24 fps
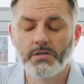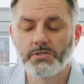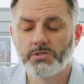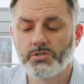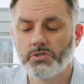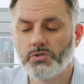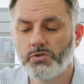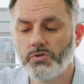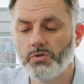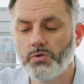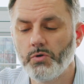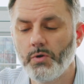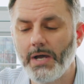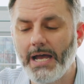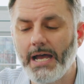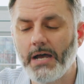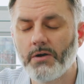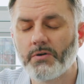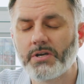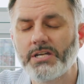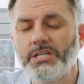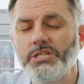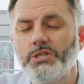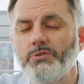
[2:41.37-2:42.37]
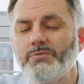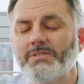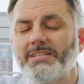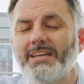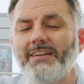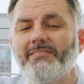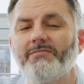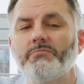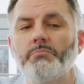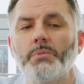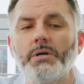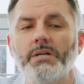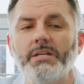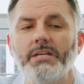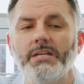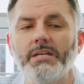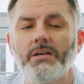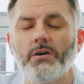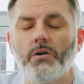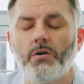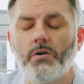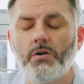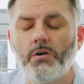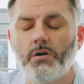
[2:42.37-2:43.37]
to how can you save
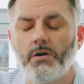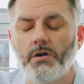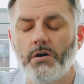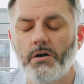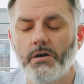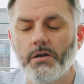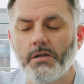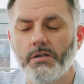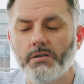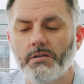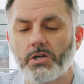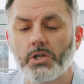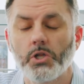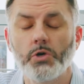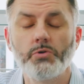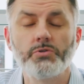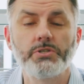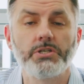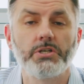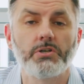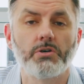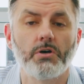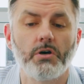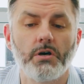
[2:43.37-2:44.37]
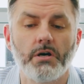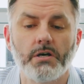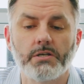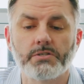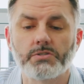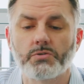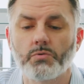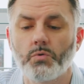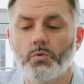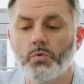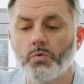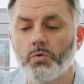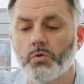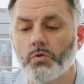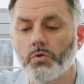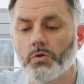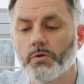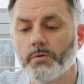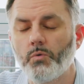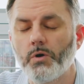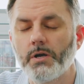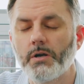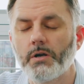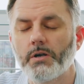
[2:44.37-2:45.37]
money on closing costs,
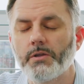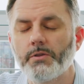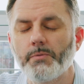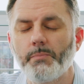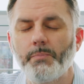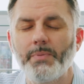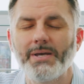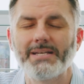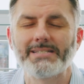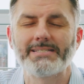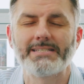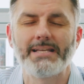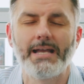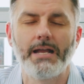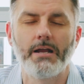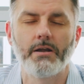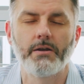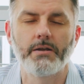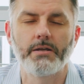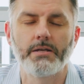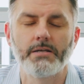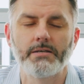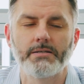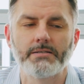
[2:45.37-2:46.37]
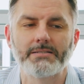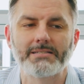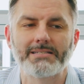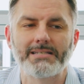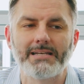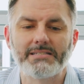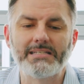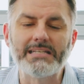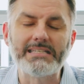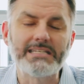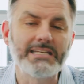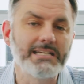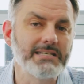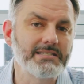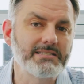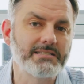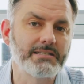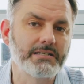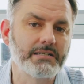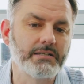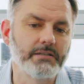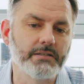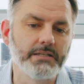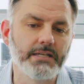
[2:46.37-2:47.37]
or what are the best areas
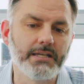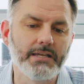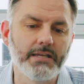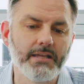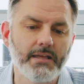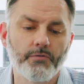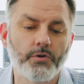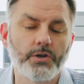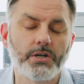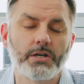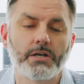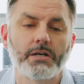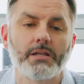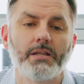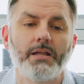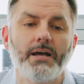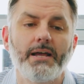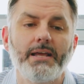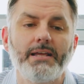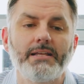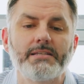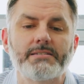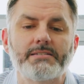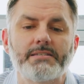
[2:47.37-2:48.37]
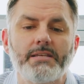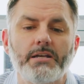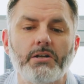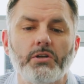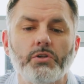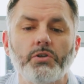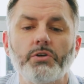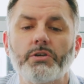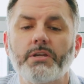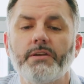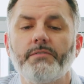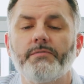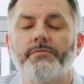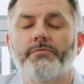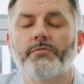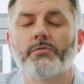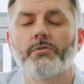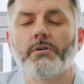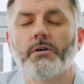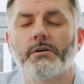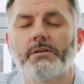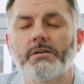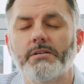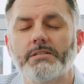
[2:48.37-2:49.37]
statistically for your clients that are looking
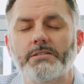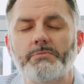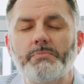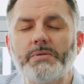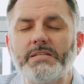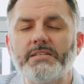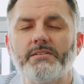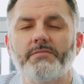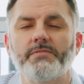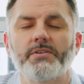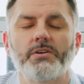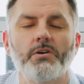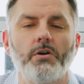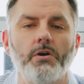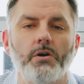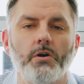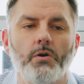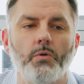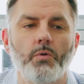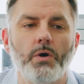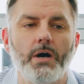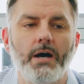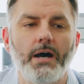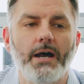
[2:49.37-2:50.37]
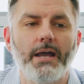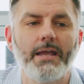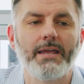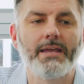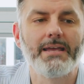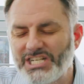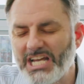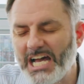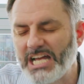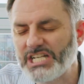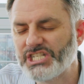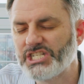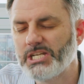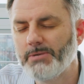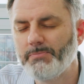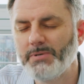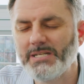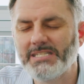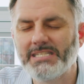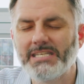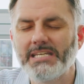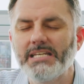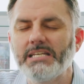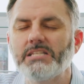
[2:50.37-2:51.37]
for a specific ROI.
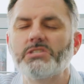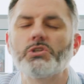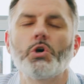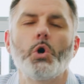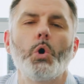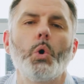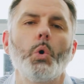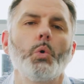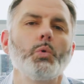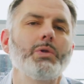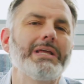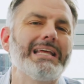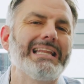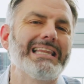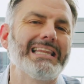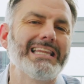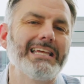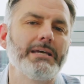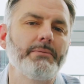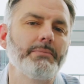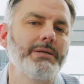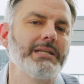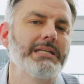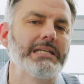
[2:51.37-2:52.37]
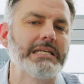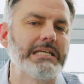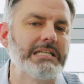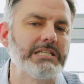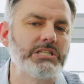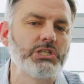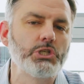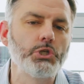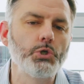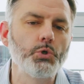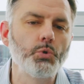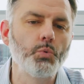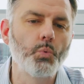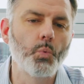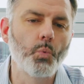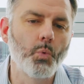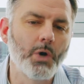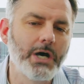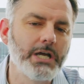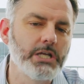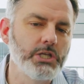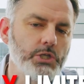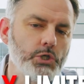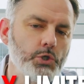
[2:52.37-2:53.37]
ChatGPT is only limited to
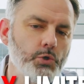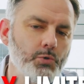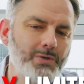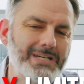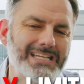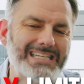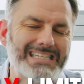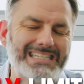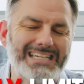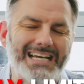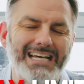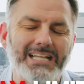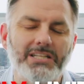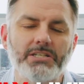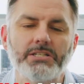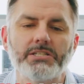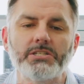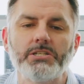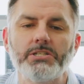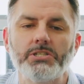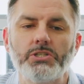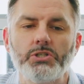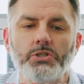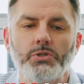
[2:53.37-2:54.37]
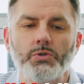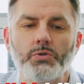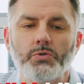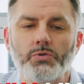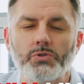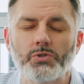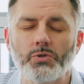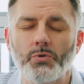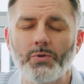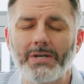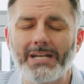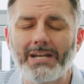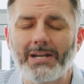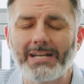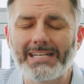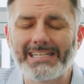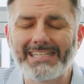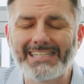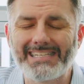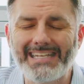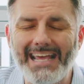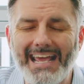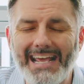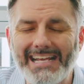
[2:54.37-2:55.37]
what you can tell it to do. So it
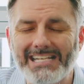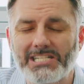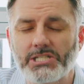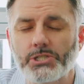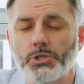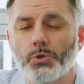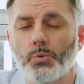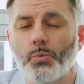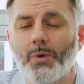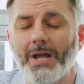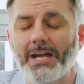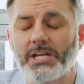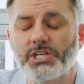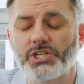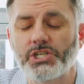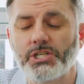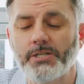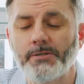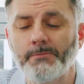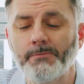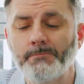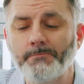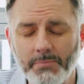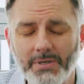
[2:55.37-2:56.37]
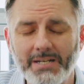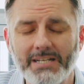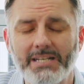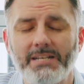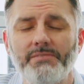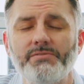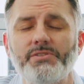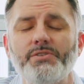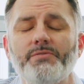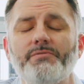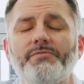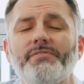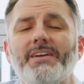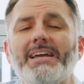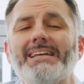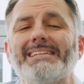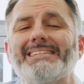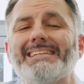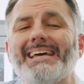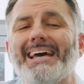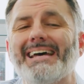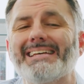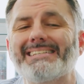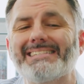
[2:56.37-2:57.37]
takes direction, but it gives you
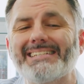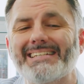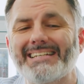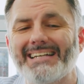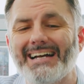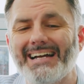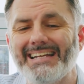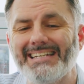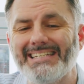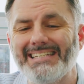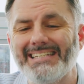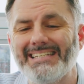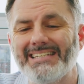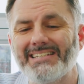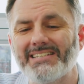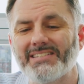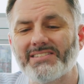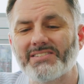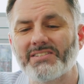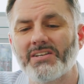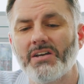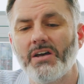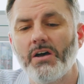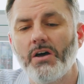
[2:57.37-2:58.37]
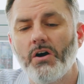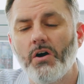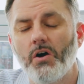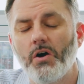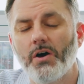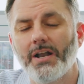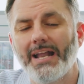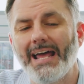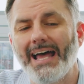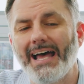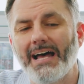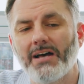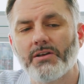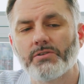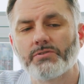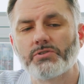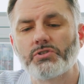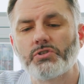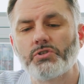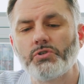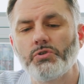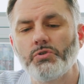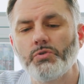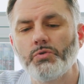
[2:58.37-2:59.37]
fantastic ideas on how
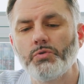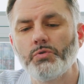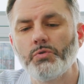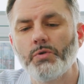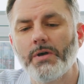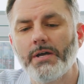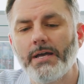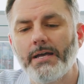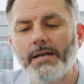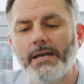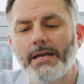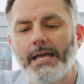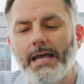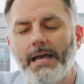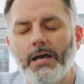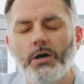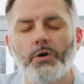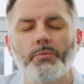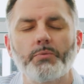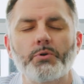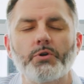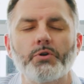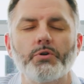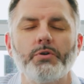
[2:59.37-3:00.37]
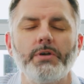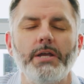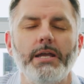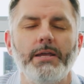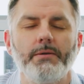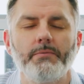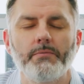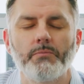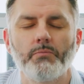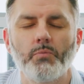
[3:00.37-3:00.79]
to help create